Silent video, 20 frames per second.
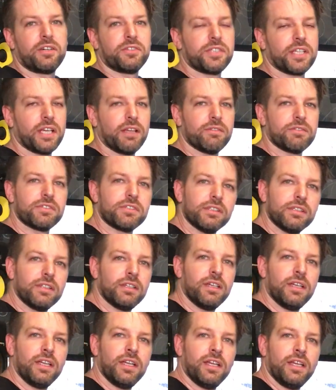it ourselves,
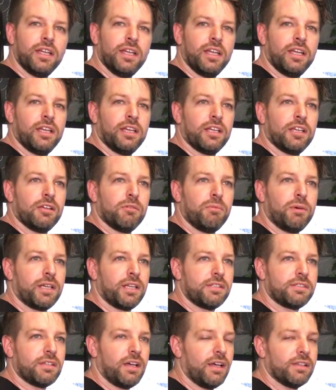but
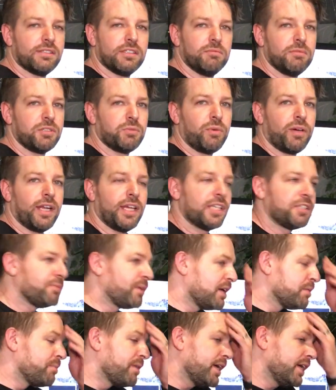it's awesome. It's
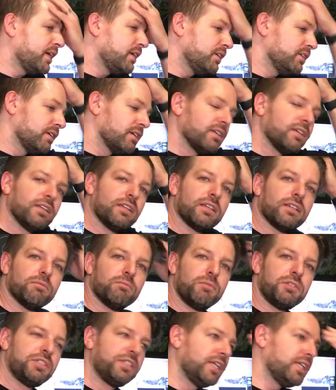my main
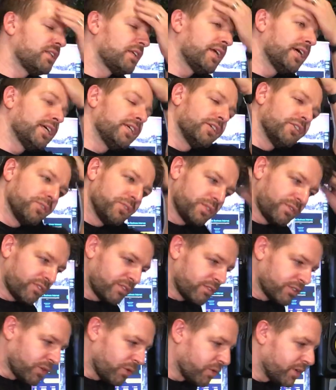machine that I use
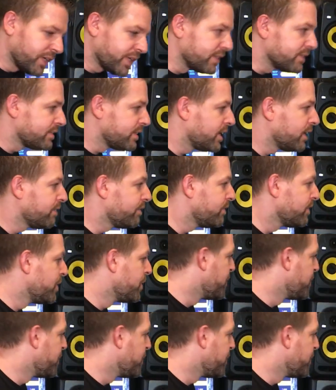for recording and stuff,